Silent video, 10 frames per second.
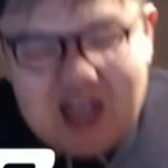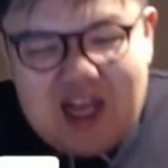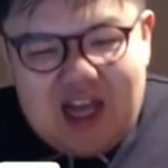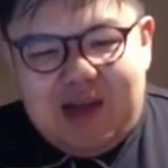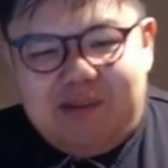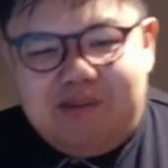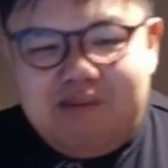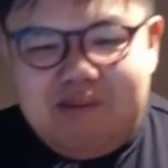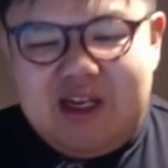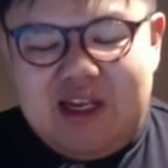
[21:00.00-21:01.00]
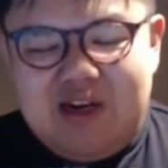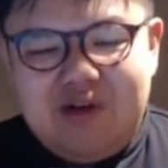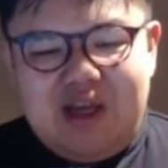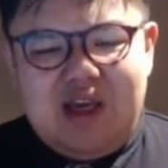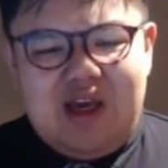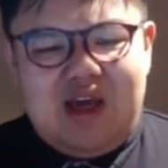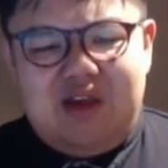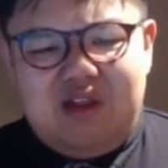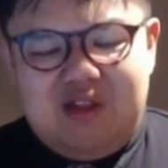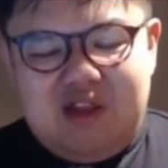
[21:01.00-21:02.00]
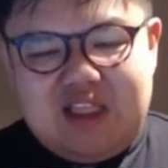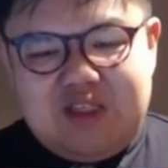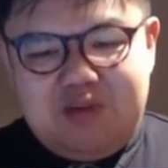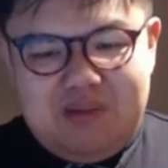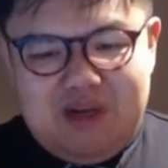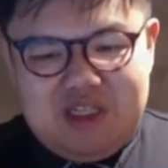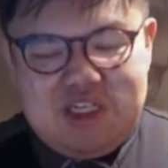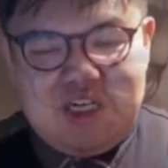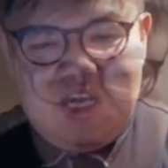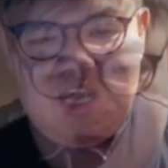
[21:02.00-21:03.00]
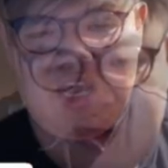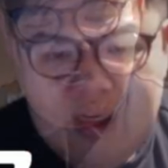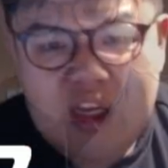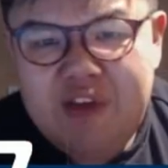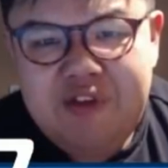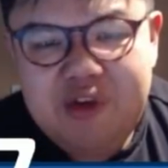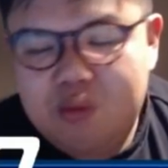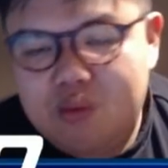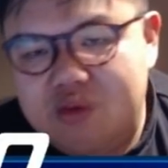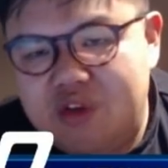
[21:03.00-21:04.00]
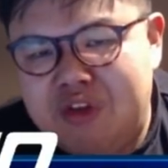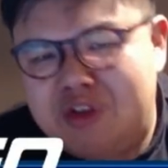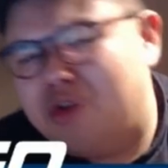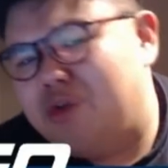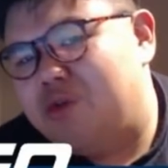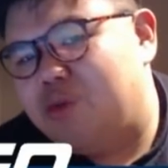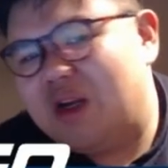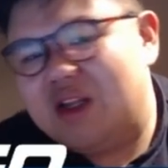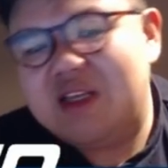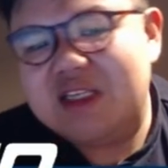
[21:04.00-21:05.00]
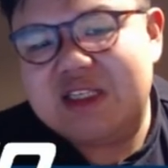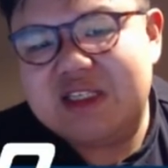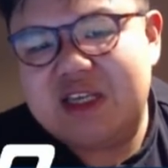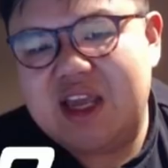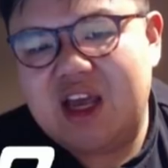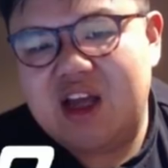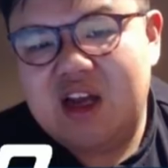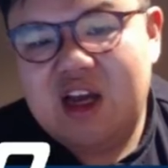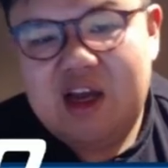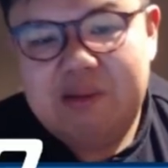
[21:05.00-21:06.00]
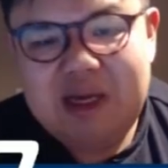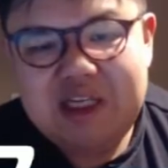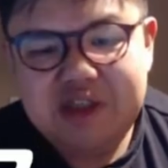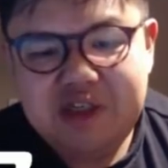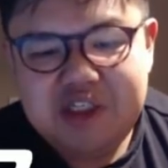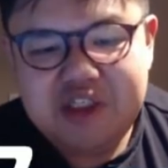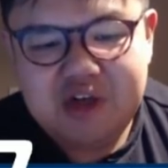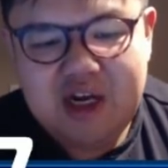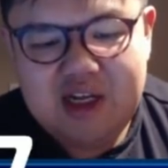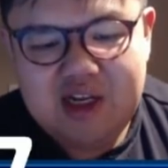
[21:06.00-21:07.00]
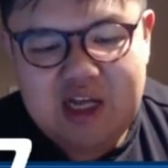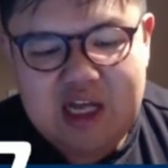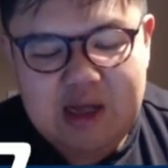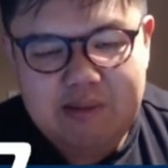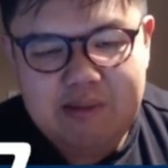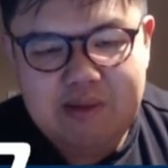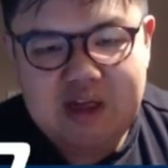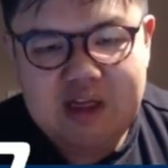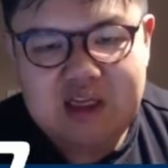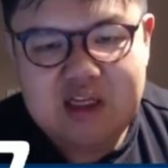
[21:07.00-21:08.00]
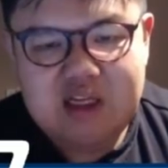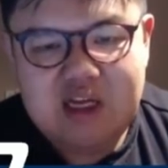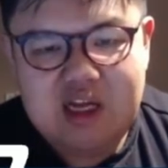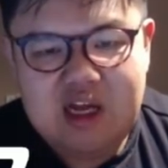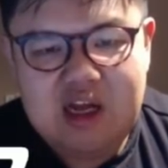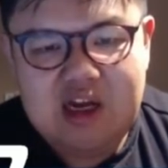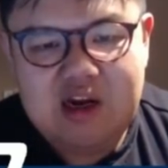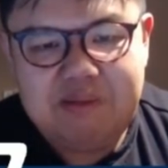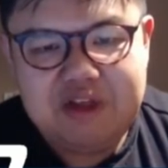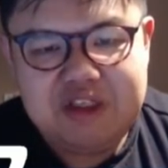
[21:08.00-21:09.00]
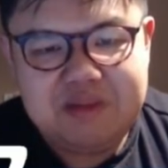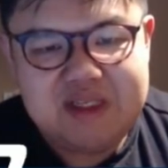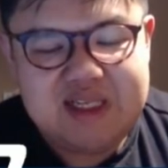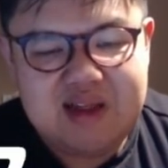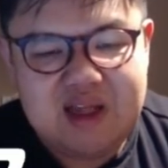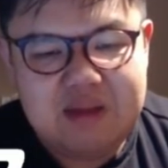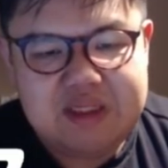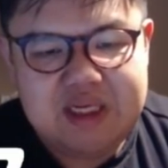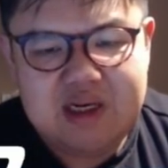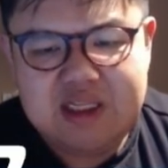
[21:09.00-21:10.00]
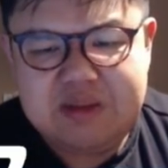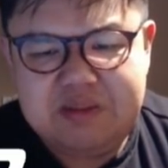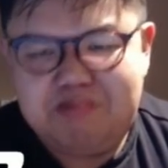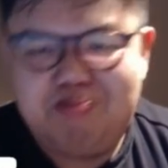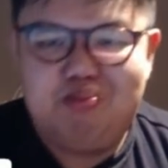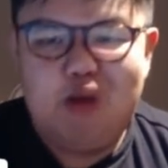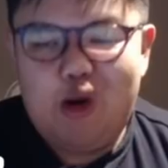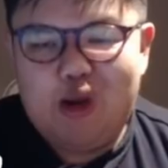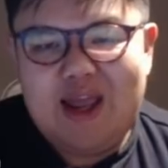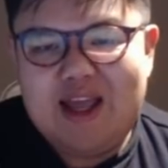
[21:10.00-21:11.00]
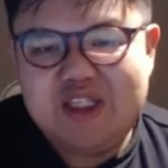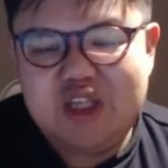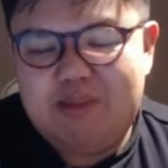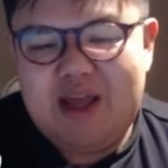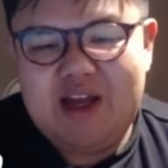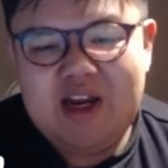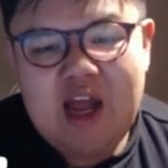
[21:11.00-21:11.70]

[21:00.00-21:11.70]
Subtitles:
But anyway, yeah, I think that's pretty much it. If you do want to test this deck out, make sure you try it. I know I'm using Mystic Depths here. It's okay, it's not bad.